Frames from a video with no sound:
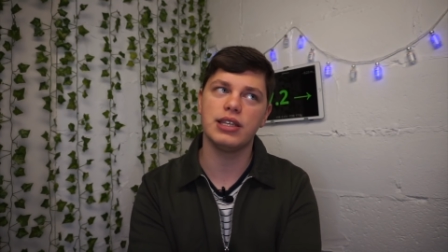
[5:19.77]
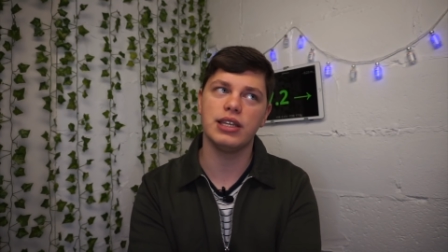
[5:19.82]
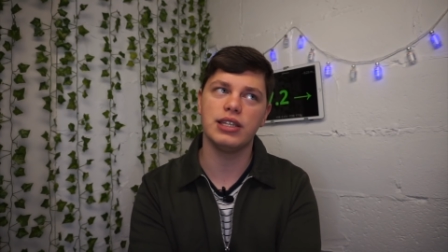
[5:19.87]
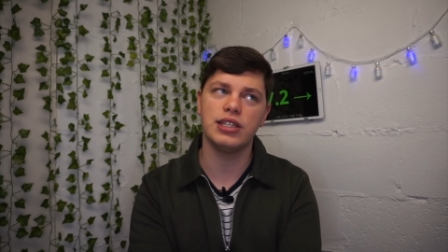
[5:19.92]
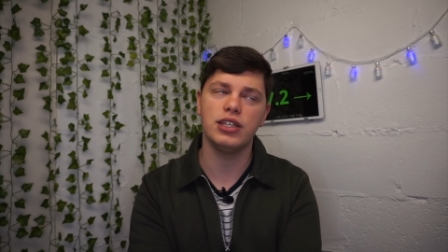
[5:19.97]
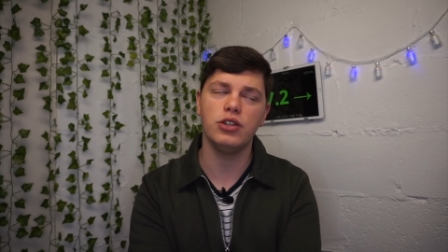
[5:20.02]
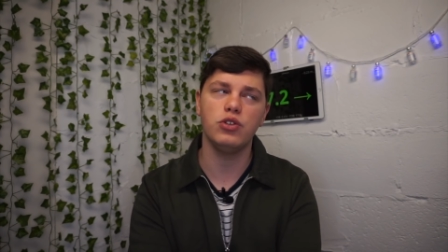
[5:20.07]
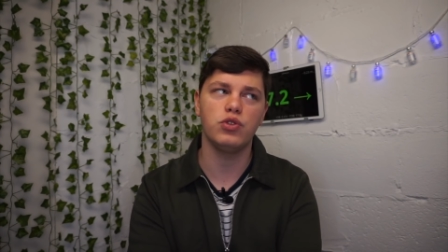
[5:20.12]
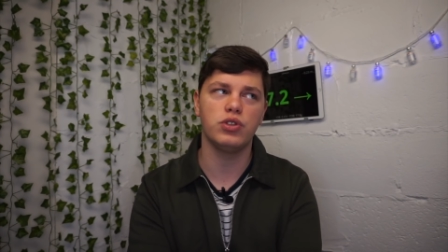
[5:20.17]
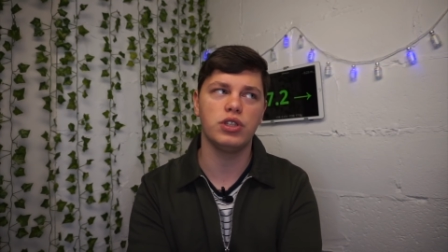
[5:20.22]

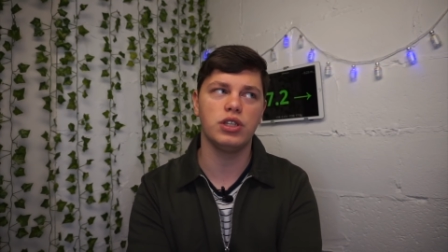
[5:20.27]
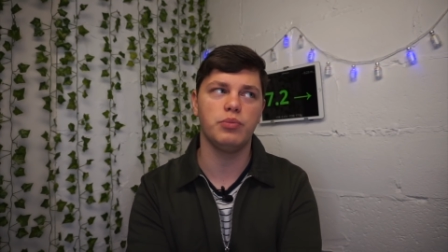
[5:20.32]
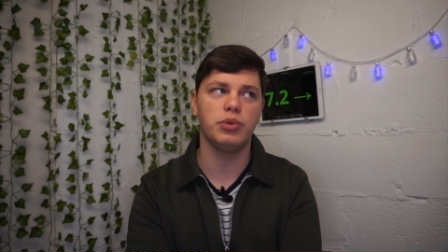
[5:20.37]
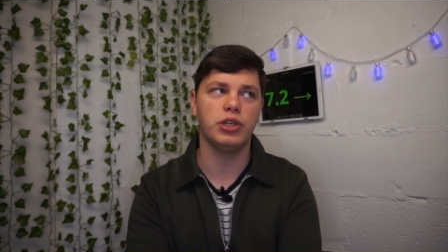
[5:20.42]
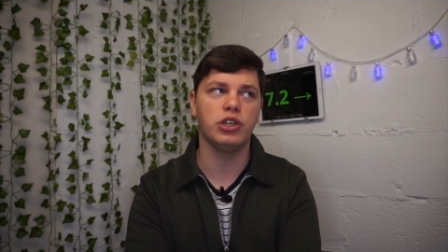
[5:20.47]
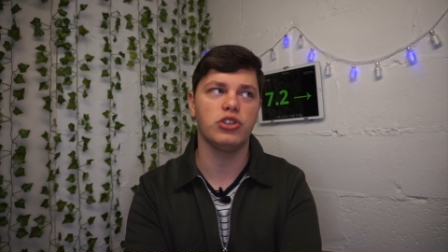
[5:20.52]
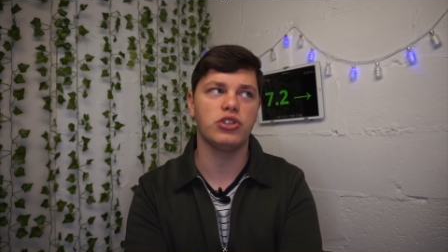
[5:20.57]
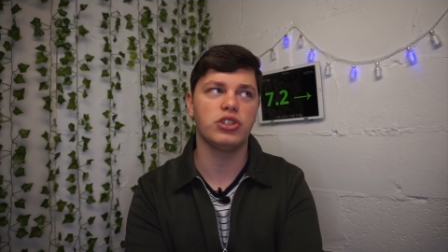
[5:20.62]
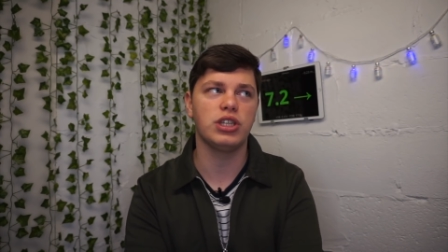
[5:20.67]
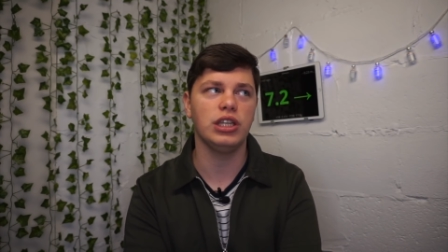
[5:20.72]
it's interesting
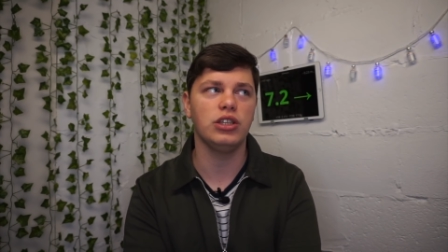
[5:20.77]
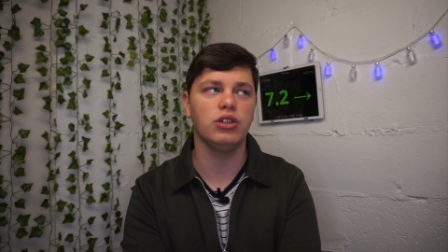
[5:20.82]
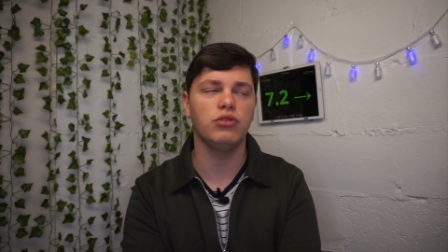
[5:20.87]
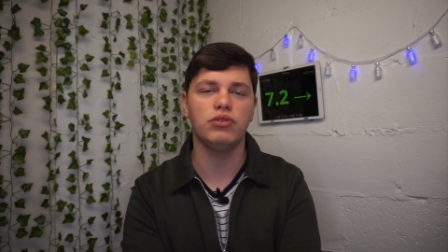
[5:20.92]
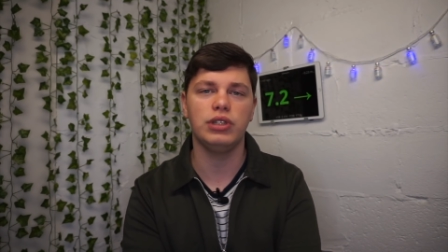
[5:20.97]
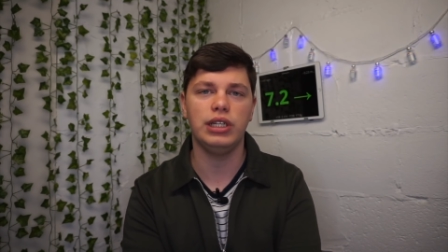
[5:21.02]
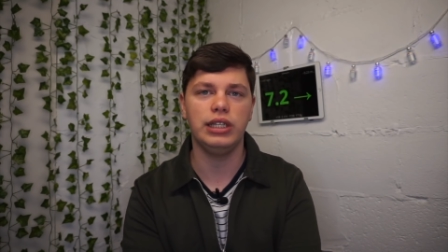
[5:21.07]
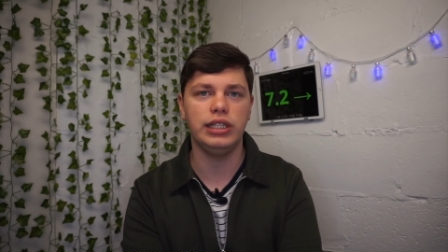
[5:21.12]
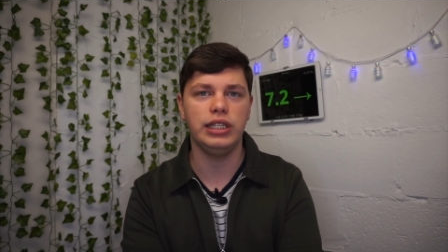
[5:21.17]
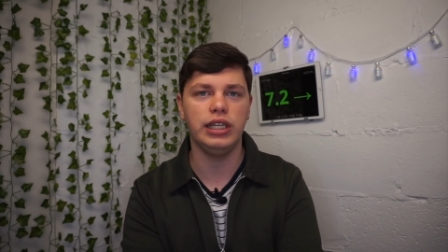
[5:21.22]
because they
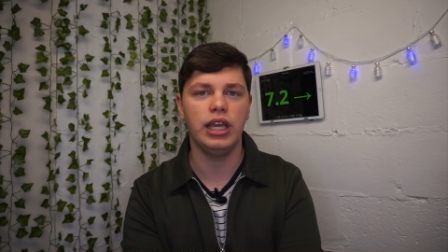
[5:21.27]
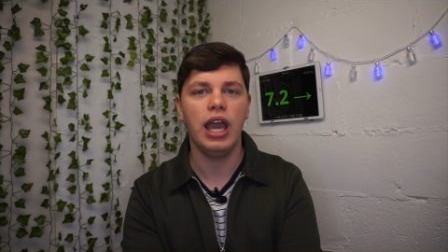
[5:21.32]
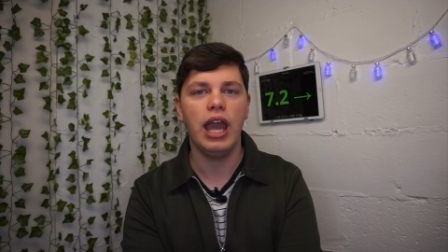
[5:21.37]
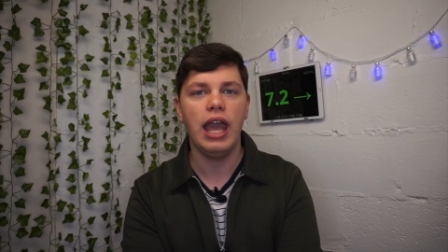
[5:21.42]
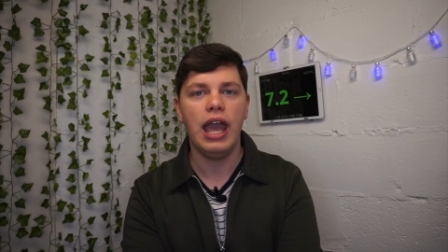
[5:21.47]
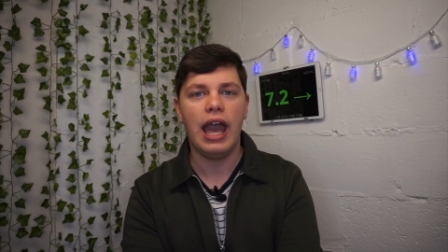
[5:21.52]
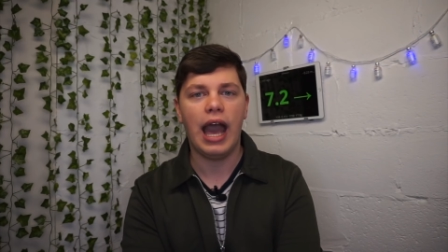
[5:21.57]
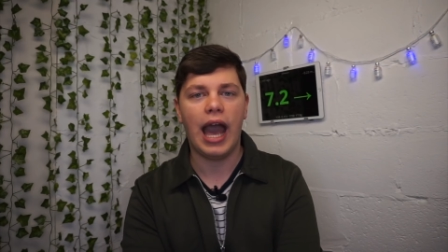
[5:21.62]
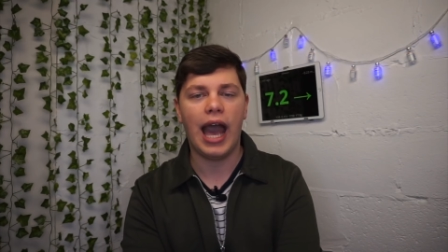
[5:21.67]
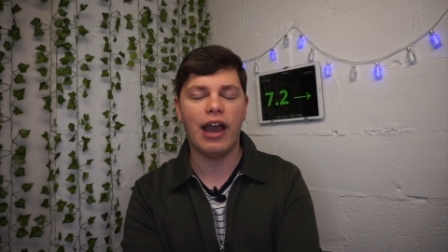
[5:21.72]
don't really
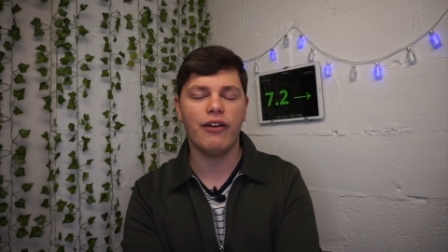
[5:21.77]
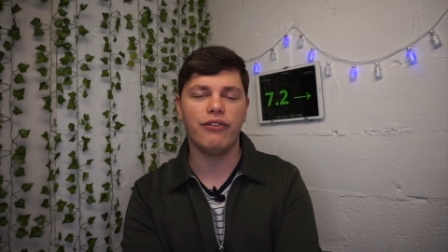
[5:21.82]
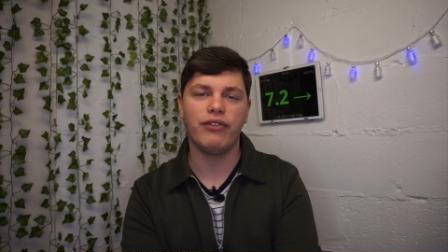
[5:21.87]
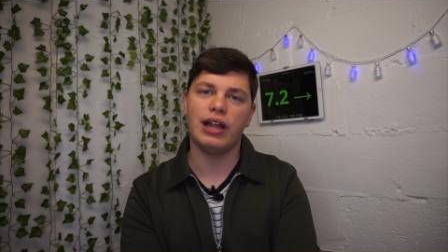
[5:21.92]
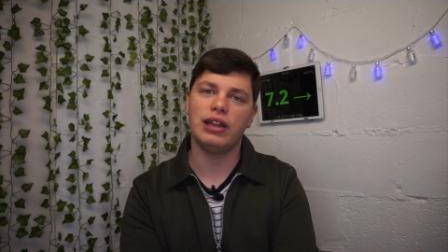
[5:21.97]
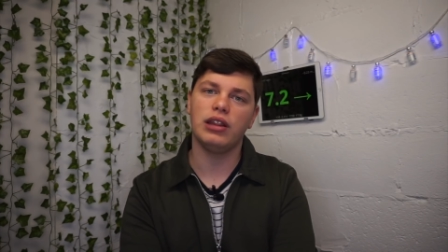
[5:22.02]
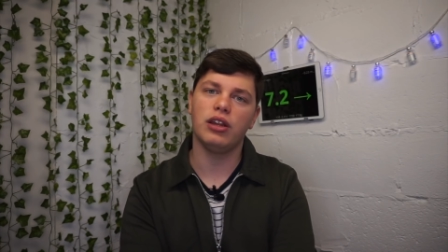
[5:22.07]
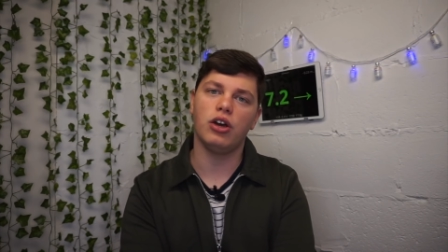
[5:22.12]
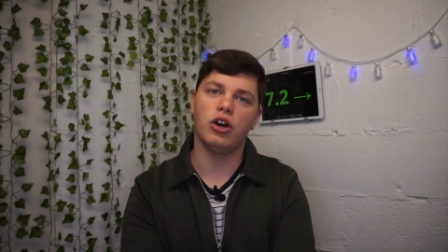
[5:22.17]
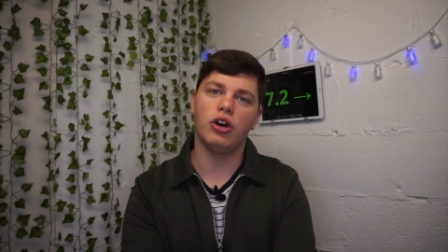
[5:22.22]
have
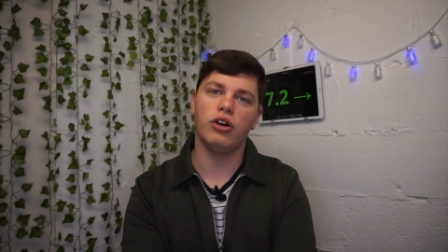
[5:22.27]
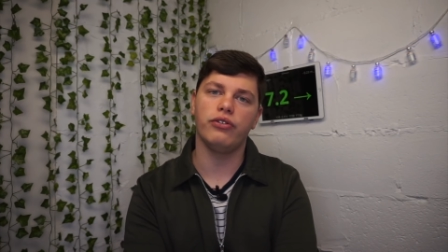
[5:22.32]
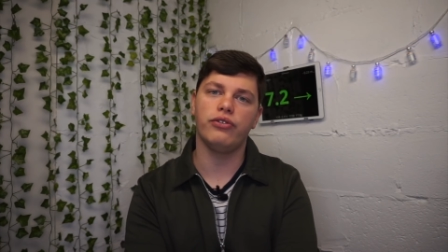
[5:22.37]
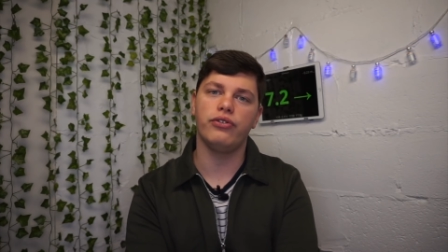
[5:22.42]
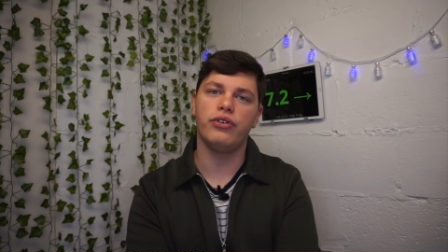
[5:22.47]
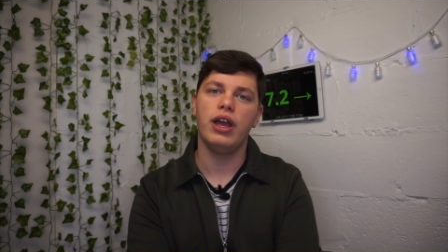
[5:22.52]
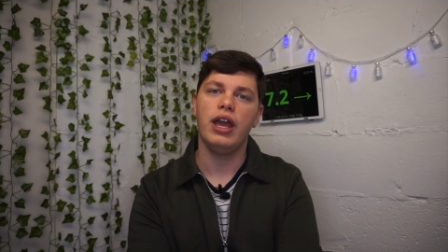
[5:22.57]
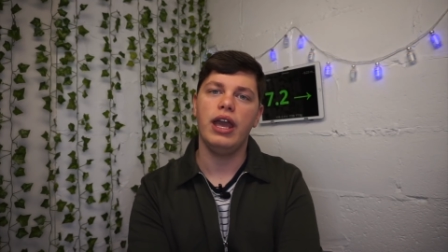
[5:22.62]
a lot of